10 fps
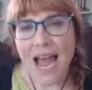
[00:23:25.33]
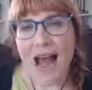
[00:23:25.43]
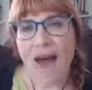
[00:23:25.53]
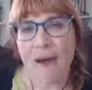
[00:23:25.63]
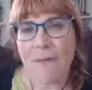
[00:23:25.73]

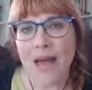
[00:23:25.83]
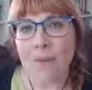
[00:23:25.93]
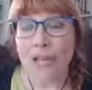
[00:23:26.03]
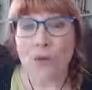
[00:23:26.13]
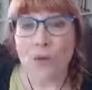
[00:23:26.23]
I'm
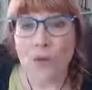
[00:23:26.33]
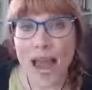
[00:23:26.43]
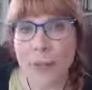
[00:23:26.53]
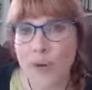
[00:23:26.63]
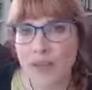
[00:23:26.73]
going to
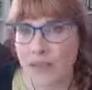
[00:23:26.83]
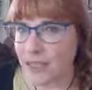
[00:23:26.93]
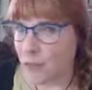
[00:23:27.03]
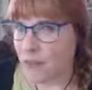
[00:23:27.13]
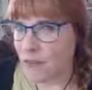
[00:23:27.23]
wrap with a little
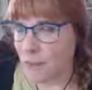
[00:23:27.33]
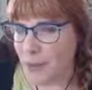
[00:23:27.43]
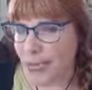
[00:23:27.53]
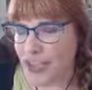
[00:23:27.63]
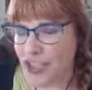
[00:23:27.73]
bit of a
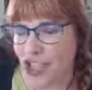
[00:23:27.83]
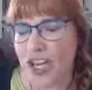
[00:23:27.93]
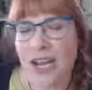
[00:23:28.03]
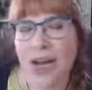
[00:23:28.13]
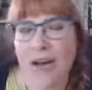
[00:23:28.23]
pitch.
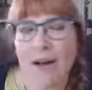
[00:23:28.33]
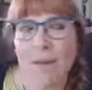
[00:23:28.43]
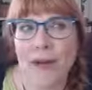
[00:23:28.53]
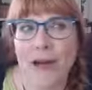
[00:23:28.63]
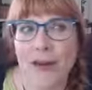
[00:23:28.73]

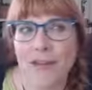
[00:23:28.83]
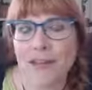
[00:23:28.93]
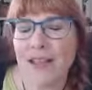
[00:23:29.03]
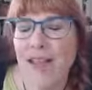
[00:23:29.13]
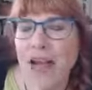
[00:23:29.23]
A
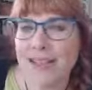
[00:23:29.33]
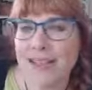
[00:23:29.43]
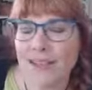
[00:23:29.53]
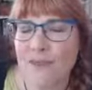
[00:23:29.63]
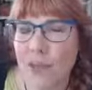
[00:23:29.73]
client
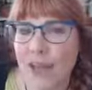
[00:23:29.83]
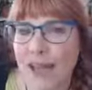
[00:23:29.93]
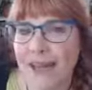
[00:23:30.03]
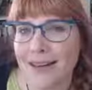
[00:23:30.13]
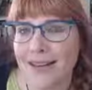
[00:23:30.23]
of
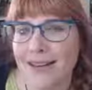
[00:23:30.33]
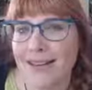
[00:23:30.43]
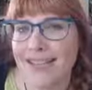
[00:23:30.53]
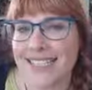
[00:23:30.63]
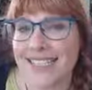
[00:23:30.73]
mine
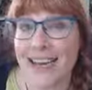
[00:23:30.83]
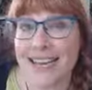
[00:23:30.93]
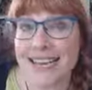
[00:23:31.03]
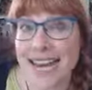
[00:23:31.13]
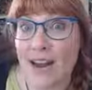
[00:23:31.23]
is
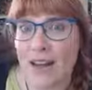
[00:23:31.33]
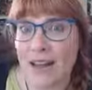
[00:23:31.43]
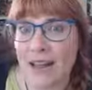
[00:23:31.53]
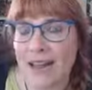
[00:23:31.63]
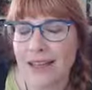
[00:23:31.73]

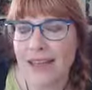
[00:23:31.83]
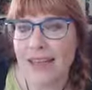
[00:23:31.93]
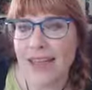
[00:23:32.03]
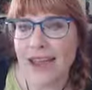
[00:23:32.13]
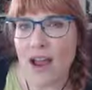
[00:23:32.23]
Anera.
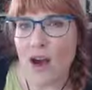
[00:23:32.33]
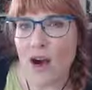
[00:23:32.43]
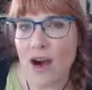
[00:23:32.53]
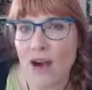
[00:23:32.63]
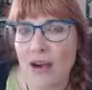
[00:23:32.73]
They
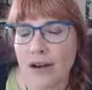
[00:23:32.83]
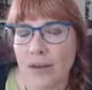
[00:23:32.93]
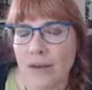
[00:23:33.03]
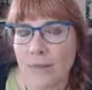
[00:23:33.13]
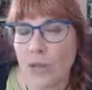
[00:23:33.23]
are
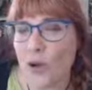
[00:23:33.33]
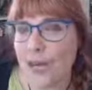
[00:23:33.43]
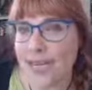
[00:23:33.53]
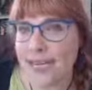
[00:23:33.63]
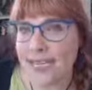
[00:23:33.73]

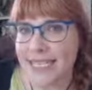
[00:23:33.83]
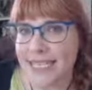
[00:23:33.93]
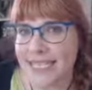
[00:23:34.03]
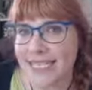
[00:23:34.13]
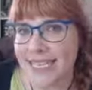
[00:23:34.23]
located in
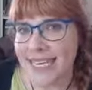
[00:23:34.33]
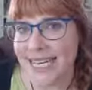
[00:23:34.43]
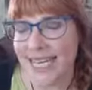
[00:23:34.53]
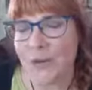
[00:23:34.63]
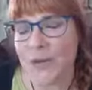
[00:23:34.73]
DC,
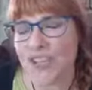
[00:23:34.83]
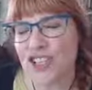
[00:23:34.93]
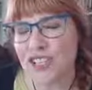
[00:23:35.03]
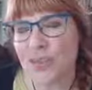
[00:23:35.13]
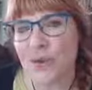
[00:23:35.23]
and we
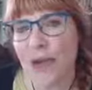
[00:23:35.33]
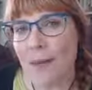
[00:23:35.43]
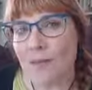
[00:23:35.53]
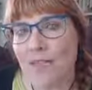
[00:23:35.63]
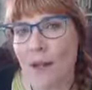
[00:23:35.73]
just
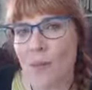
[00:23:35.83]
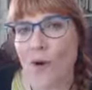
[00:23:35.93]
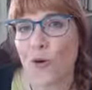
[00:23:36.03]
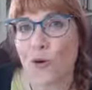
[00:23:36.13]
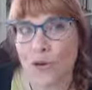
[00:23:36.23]
wrapped up a
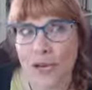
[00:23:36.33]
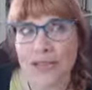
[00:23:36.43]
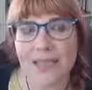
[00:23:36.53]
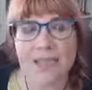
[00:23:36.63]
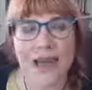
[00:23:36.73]

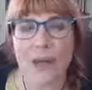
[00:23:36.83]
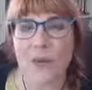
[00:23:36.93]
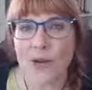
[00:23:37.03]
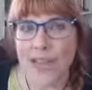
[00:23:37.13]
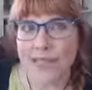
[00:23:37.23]
really
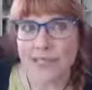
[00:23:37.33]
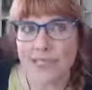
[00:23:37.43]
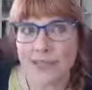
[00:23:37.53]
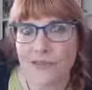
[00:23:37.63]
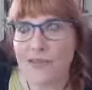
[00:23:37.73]

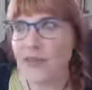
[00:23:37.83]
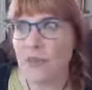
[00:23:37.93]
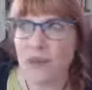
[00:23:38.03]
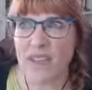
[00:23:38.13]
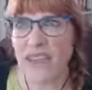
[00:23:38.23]
comprehensive,
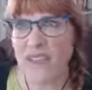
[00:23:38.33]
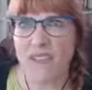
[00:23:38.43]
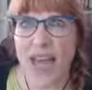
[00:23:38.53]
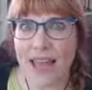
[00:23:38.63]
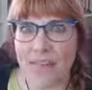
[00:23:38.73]
probably like
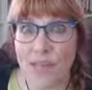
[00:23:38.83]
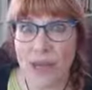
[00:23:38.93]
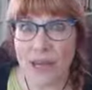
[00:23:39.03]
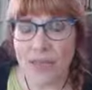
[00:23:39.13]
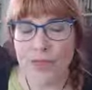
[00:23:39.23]
5-month